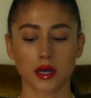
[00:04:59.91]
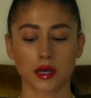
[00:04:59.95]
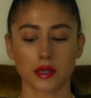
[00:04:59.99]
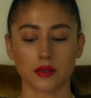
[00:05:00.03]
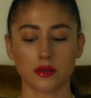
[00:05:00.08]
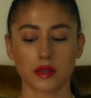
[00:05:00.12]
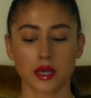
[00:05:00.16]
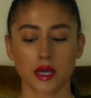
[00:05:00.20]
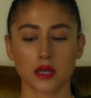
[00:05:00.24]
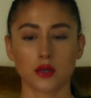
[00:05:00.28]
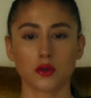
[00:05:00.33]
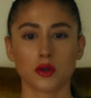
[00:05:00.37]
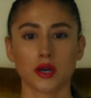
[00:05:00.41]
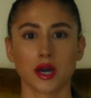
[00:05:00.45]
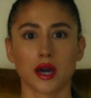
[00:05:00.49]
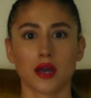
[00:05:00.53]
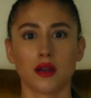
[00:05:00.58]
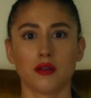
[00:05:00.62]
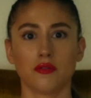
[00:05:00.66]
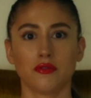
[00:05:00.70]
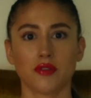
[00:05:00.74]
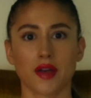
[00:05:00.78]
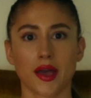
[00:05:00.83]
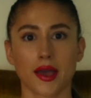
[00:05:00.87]
And And then
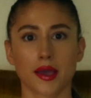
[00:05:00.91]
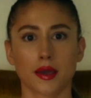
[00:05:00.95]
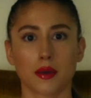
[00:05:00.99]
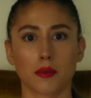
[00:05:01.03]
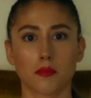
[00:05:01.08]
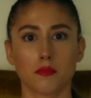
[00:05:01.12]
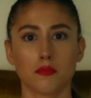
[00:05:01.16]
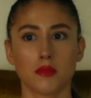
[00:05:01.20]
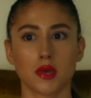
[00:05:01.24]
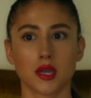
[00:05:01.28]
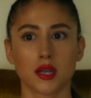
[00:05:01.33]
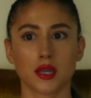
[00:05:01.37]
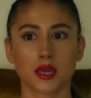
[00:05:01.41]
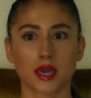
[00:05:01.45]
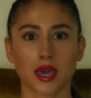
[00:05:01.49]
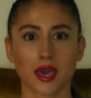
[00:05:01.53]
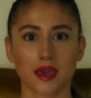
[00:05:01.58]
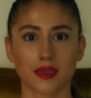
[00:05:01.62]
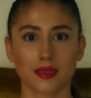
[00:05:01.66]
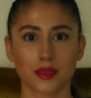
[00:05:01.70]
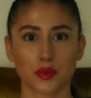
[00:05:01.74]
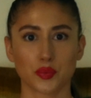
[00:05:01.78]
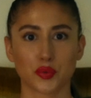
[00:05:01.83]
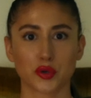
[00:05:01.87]
you kind of like
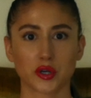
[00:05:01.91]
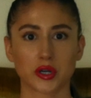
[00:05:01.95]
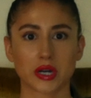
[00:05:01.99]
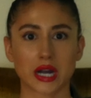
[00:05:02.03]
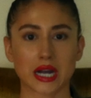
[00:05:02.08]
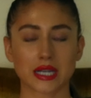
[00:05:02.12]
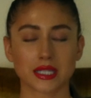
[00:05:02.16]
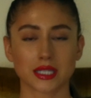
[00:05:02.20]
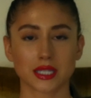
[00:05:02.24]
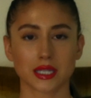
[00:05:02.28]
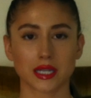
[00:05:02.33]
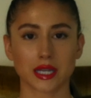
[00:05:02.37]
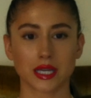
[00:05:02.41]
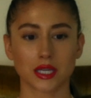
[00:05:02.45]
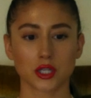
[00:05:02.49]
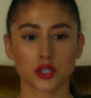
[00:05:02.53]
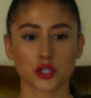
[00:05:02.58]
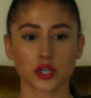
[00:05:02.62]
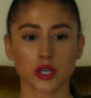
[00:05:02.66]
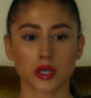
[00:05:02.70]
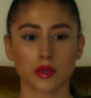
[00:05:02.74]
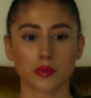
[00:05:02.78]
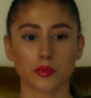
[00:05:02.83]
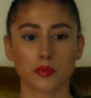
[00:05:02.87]
mitigate the
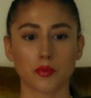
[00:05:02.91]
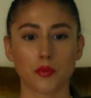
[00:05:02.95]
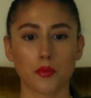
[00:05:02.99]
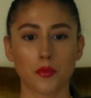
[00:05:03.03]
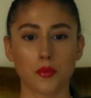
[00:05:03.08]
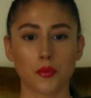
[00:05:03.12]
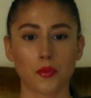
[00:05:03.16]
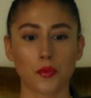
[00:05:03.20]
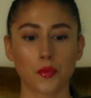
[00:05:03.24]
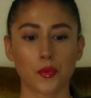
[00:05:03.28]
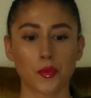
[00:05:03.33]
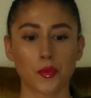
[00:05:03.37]
procrastination.